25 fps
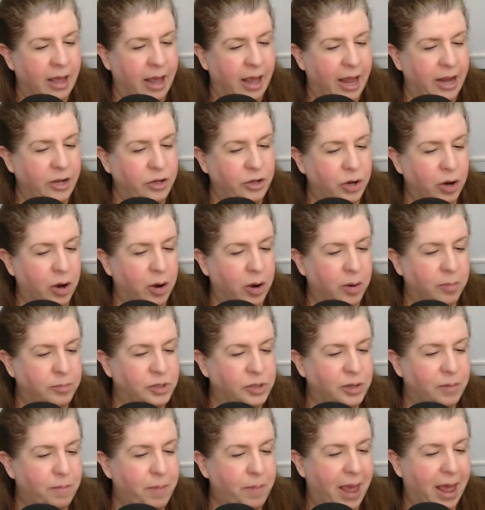In
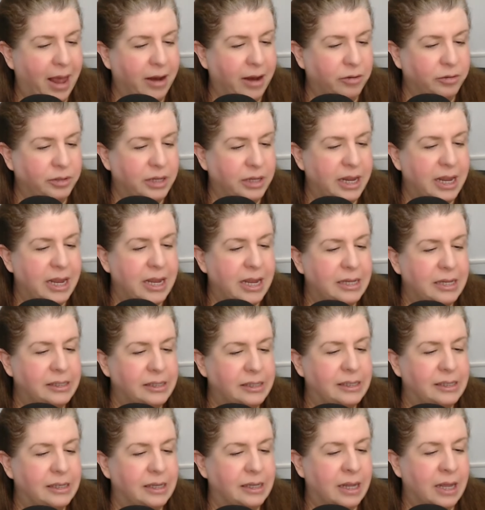terms of
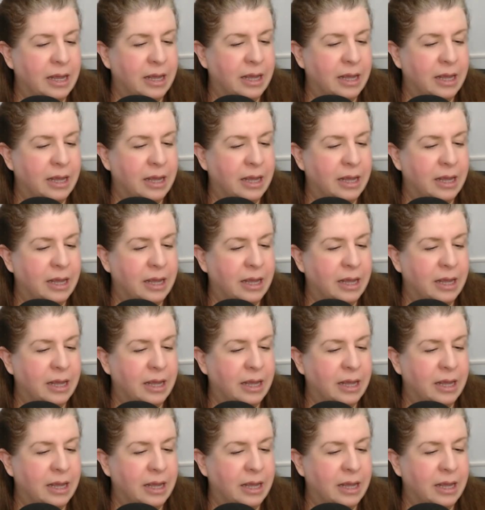penalties,